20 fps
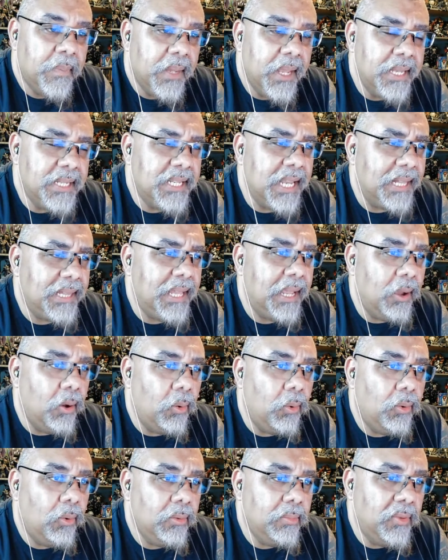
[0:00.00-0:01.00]
Is that the
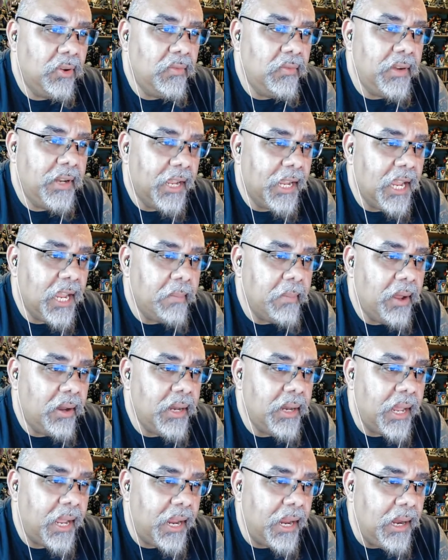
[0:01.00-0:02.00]
old movie that came out
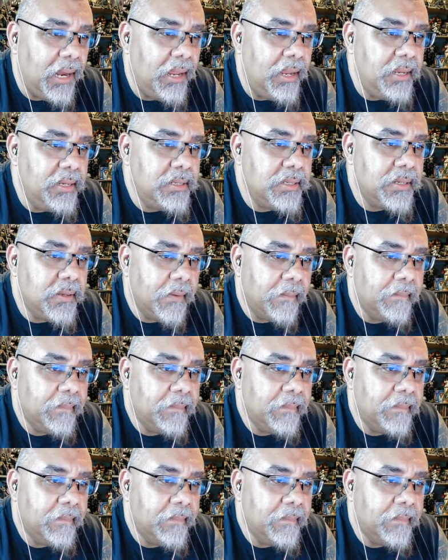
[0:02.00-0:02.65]
in the eighties?